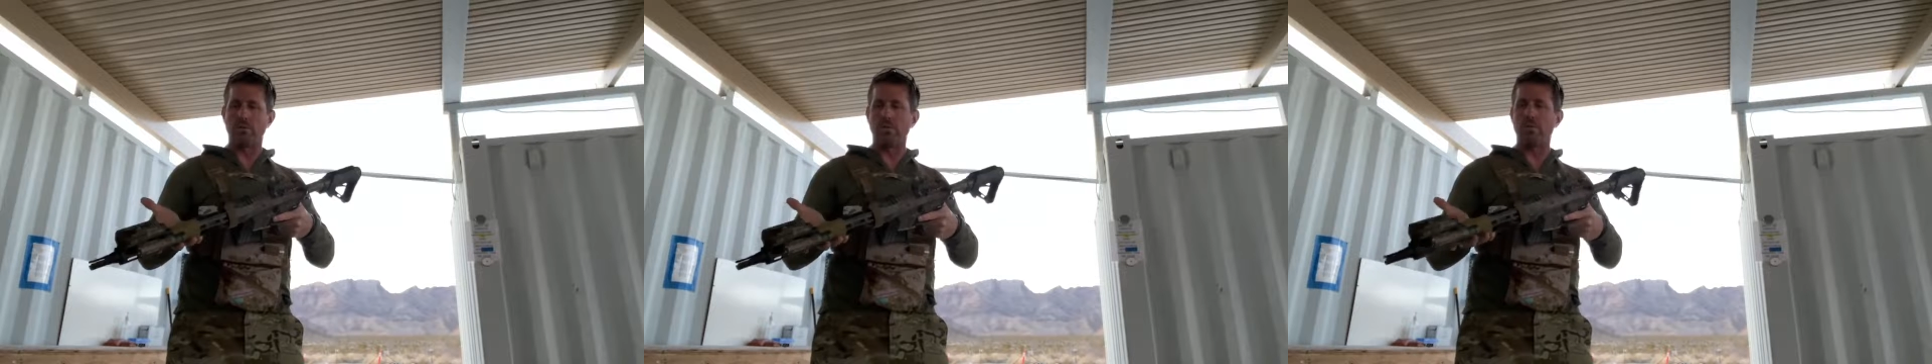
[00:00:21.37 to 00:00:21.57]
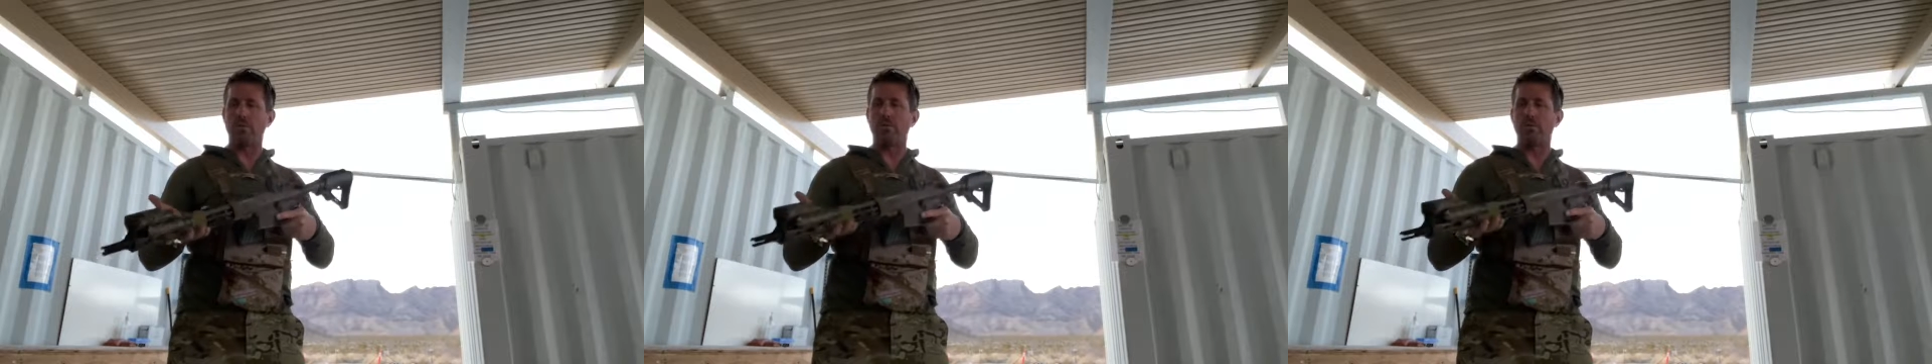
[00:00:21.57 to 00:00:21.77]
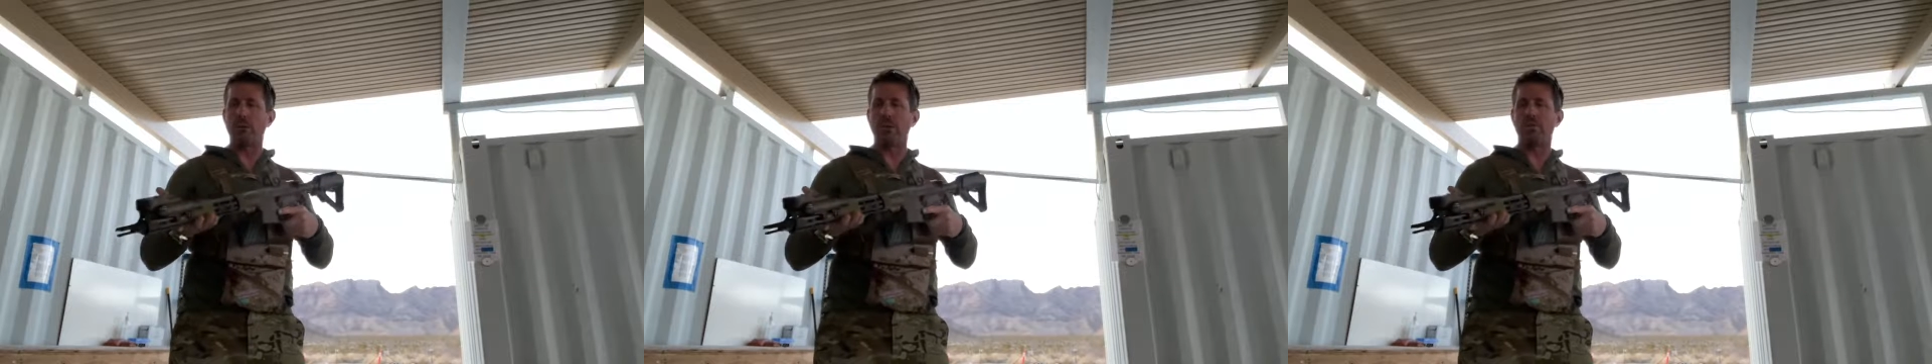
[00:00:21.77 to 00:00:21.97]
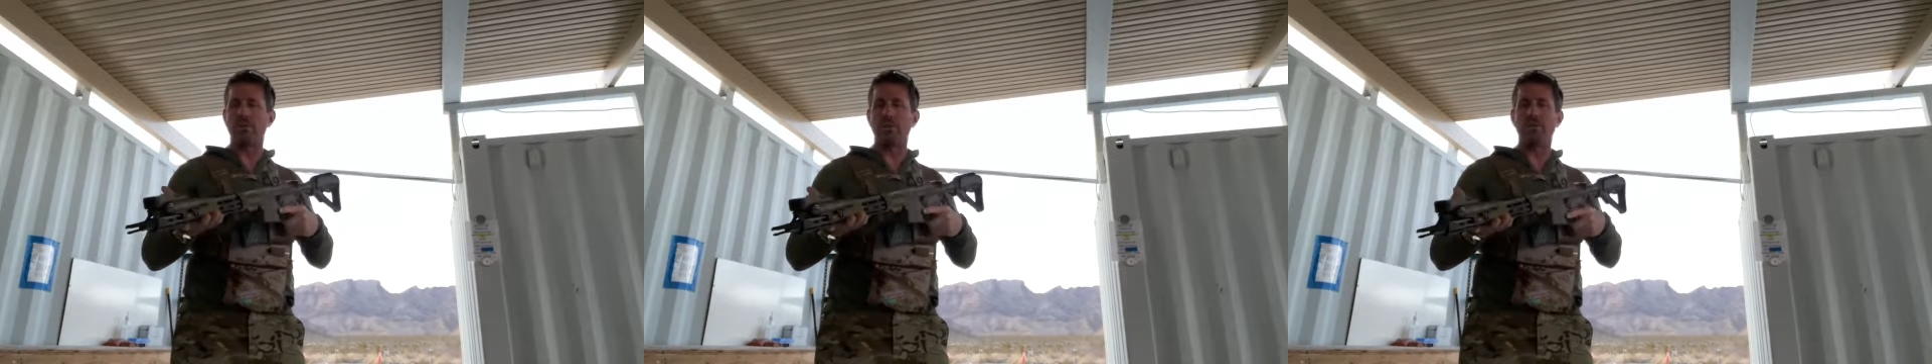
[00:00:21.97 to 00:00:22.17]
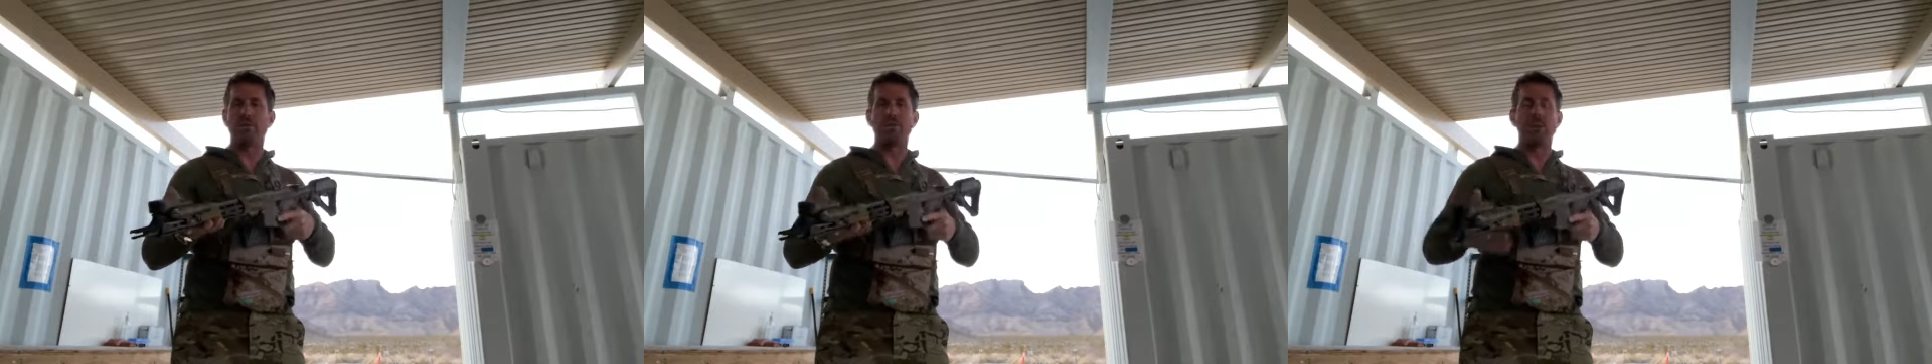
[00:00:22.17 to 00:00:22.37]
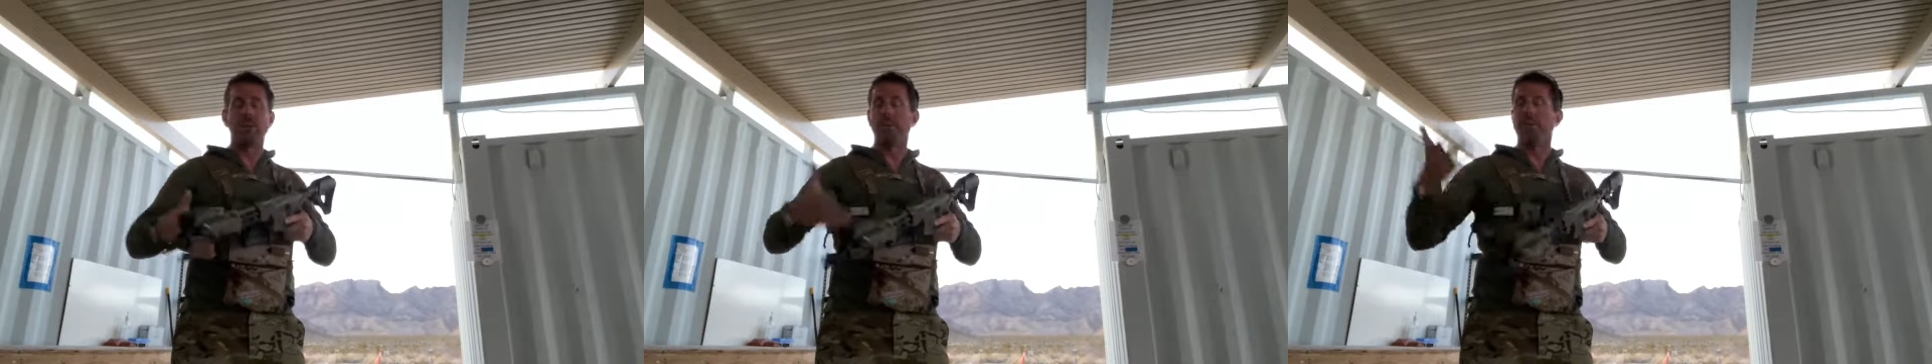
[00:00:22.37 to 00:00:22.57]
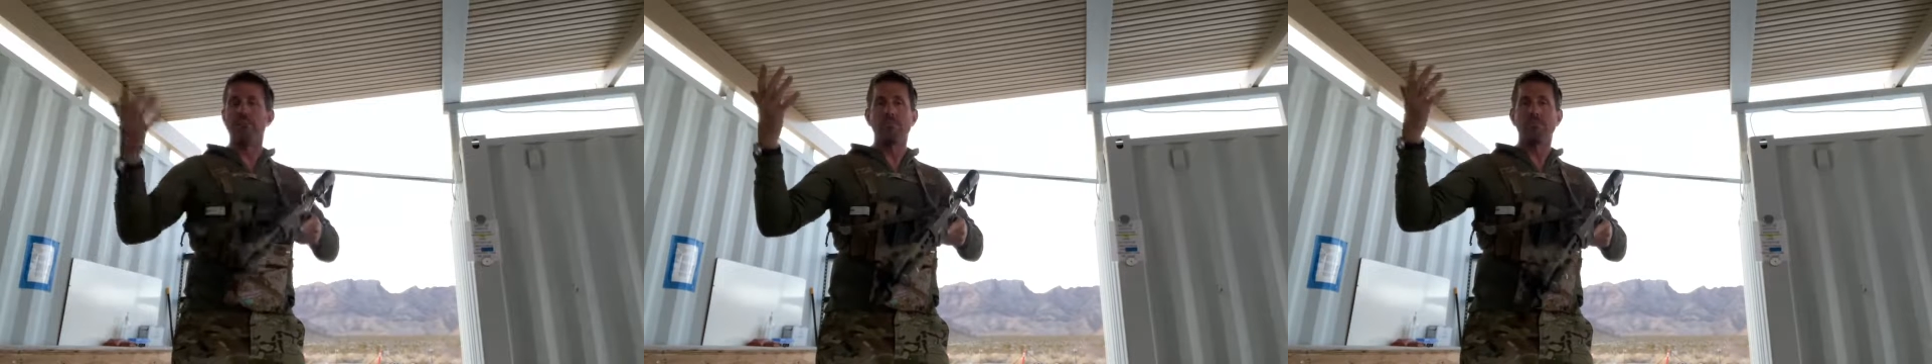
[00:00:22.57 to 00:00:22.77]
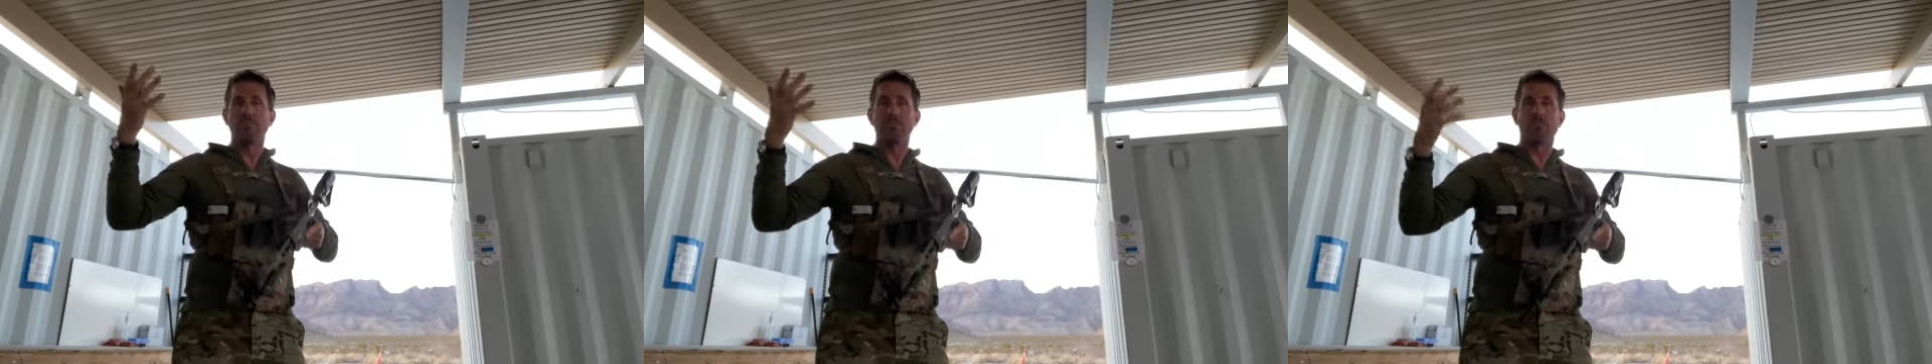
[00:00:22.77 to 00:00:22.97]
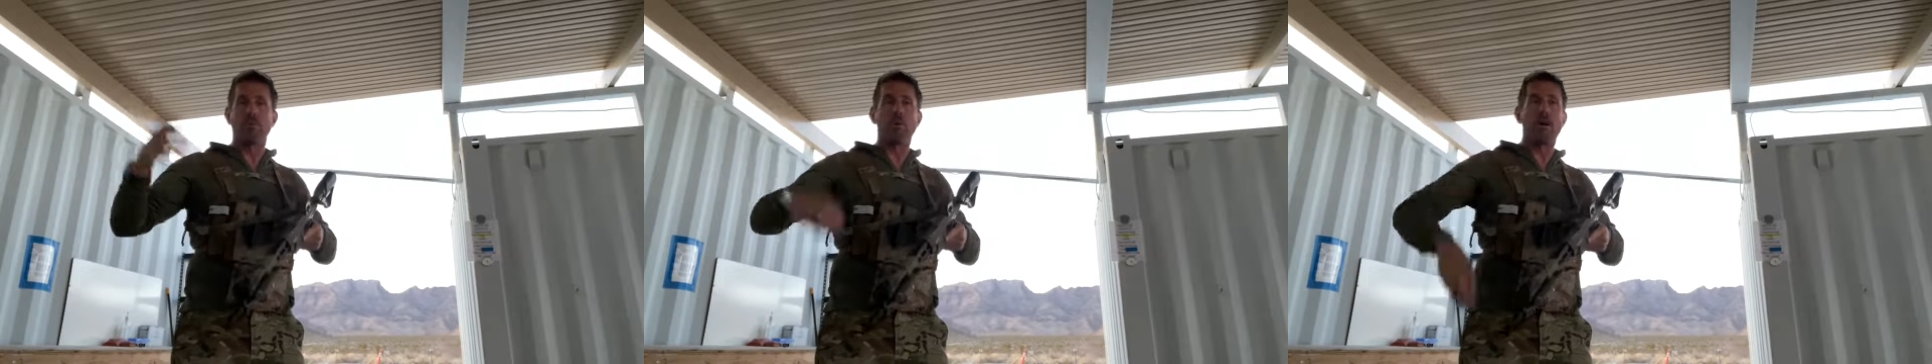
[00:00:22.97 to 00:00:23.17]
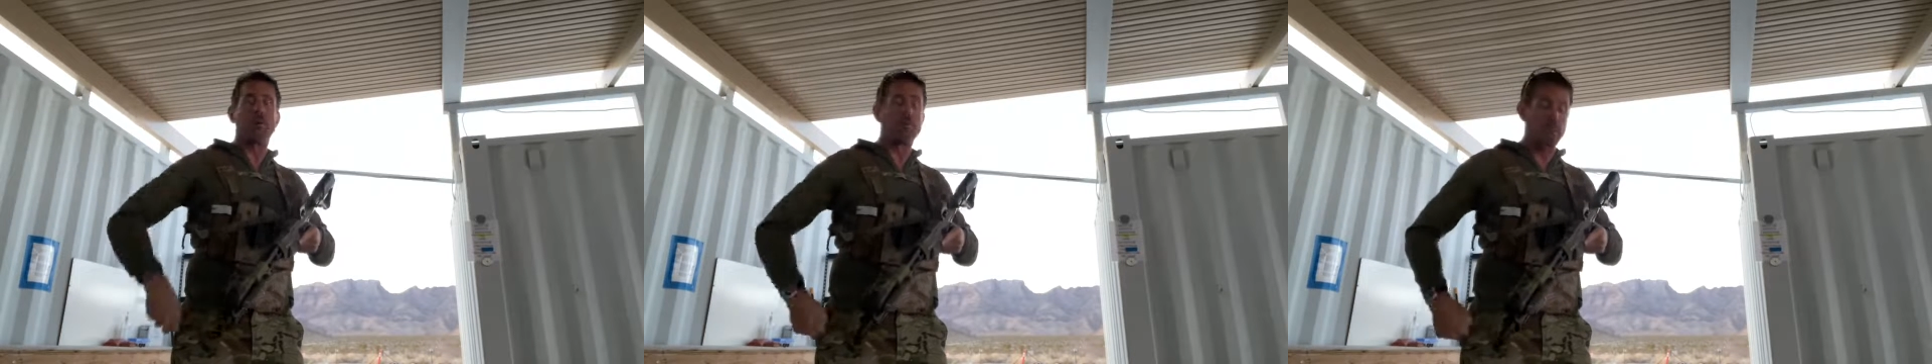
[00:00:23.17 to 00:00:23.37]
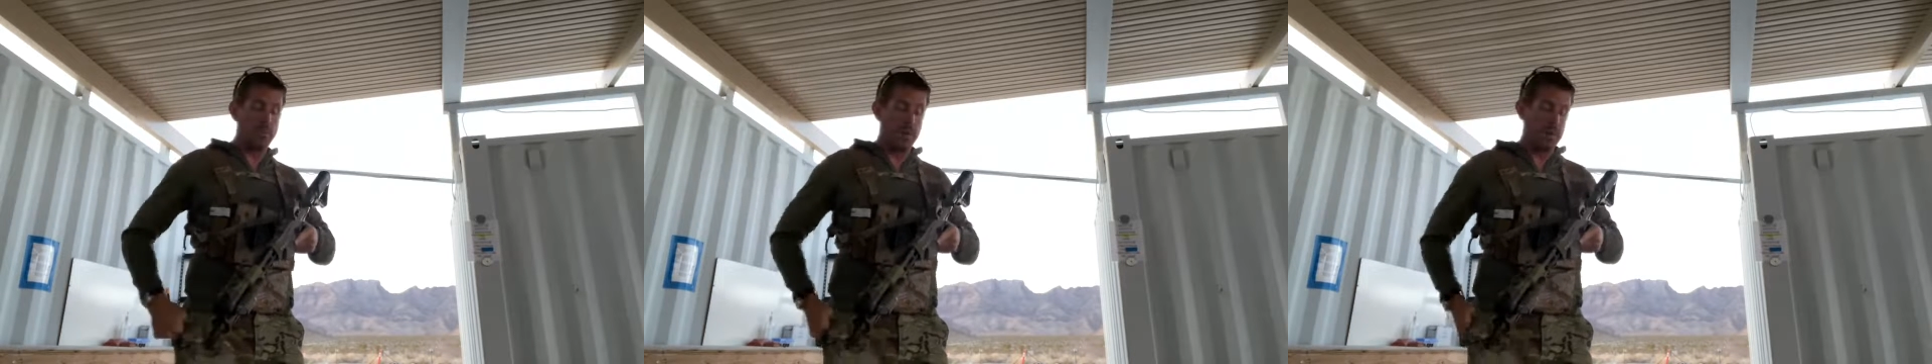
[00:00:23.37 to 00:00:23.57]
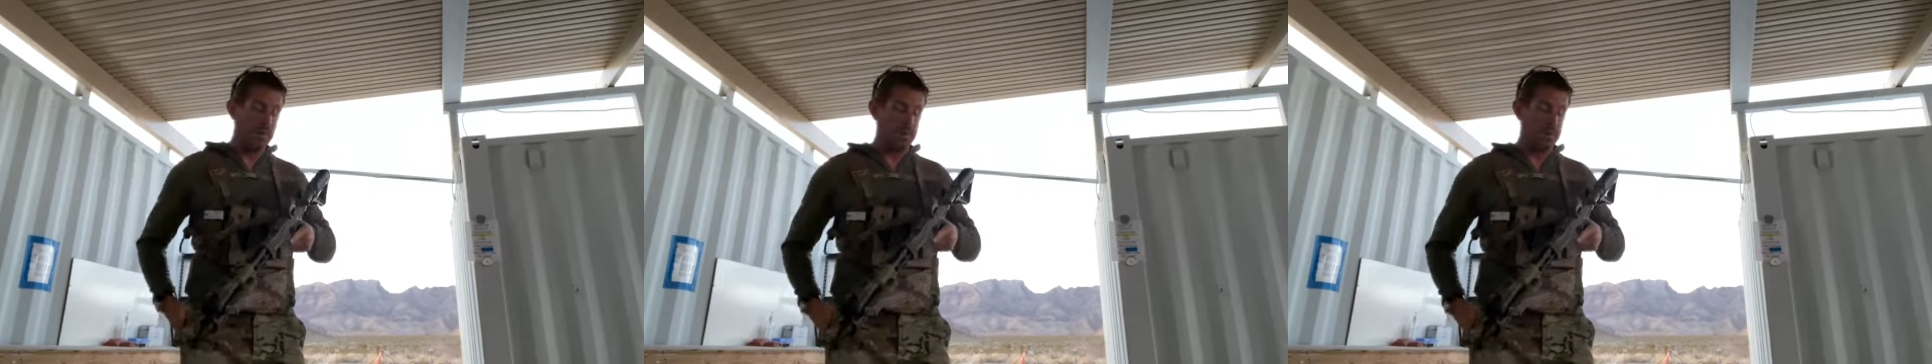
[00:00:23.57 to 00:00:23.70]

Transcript: This information is for everybody.